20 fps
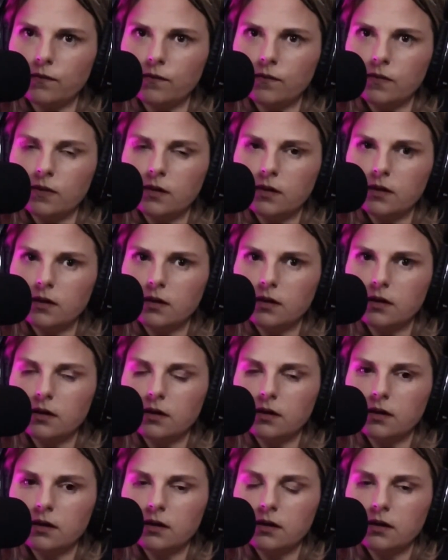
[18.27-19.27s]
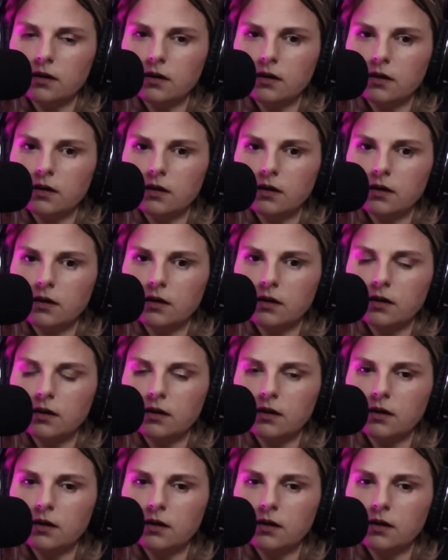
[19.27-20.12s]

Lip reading: [no speech]